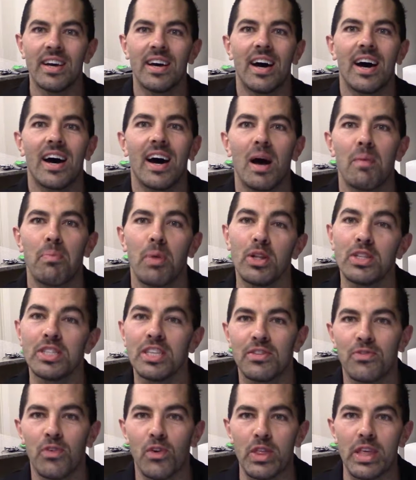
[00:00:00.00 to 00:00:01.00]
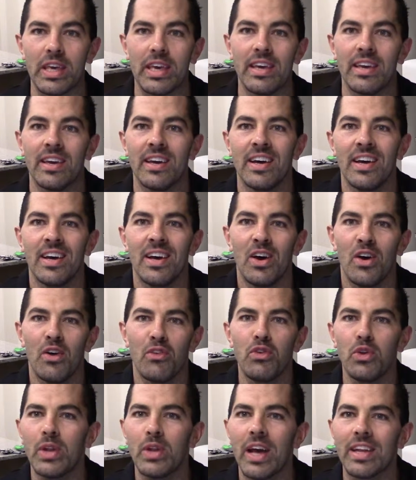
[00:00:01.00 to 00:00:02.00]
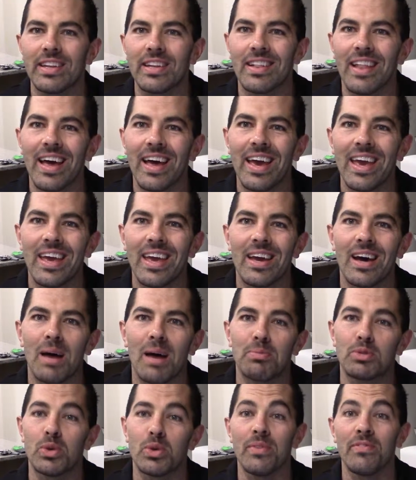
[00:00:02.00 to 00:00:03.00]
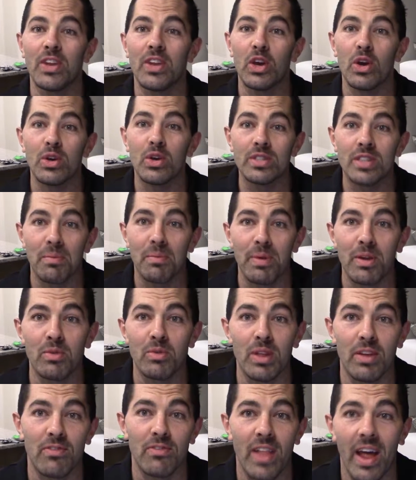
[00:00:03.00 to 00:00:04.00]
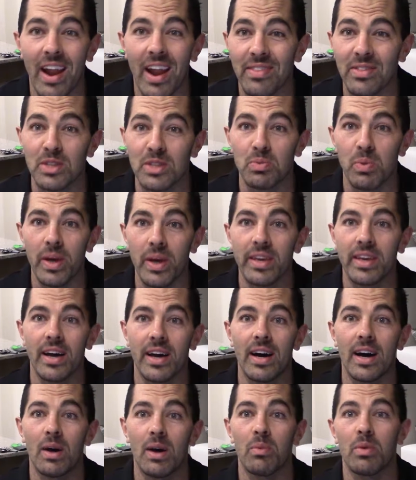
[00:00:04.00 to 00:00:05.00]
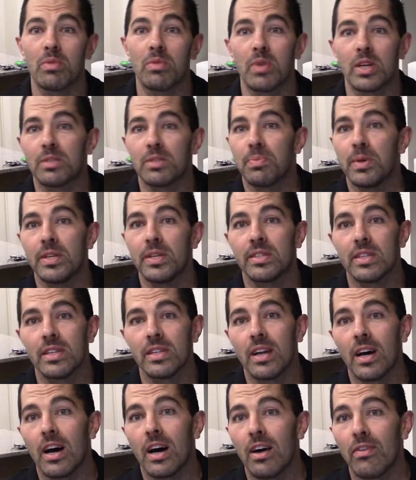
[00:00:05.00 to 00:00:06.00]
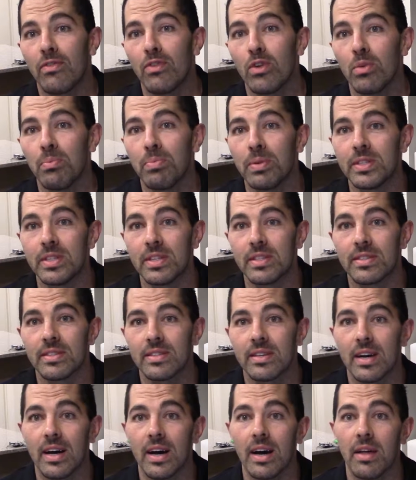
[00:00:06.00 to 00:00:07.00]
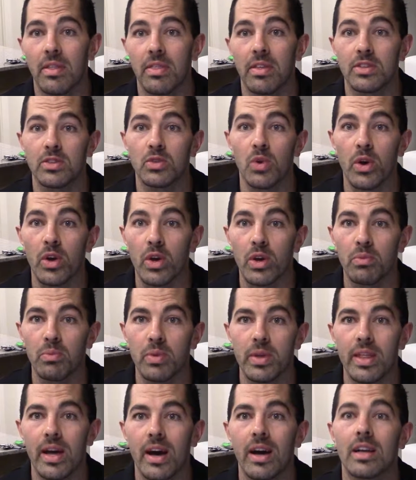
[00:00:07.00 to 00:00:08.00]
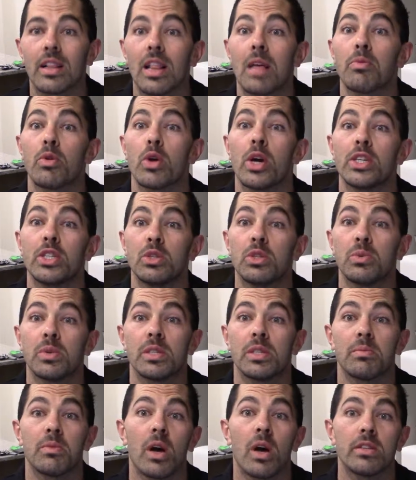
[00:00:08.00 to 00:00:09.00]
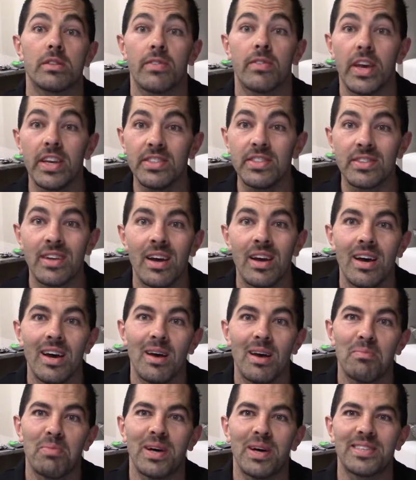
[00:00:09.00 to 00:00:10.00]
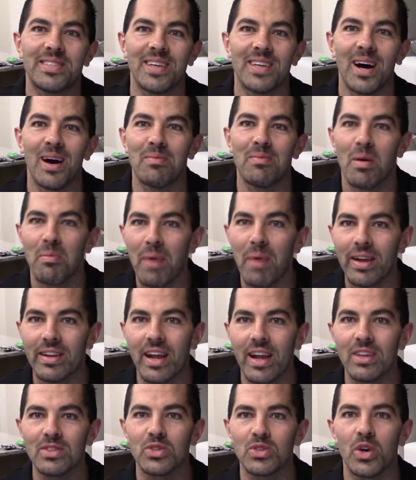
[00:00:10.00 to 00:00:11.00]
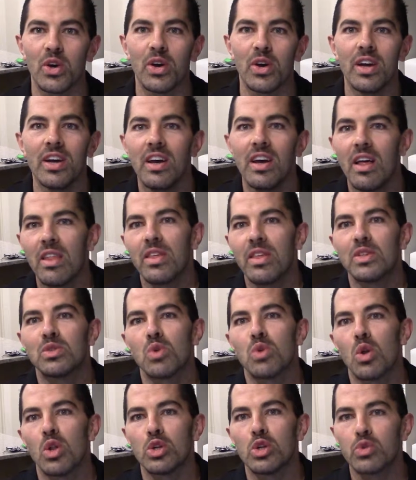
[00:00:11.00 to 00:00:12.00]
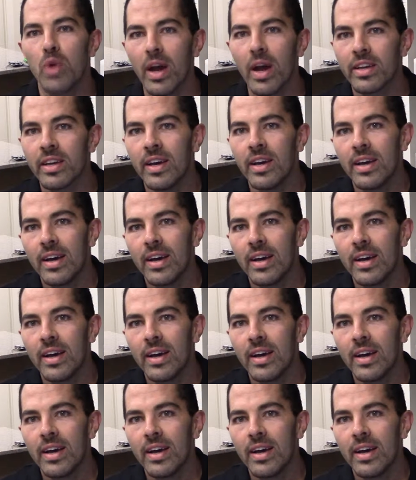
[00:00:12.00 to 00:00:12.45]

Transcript: Apologies for the few day delay between videos. I've been really flat out this week with recipes and a few business things going on with collaborations with some guys over east. But I'm back now, so things are all on track.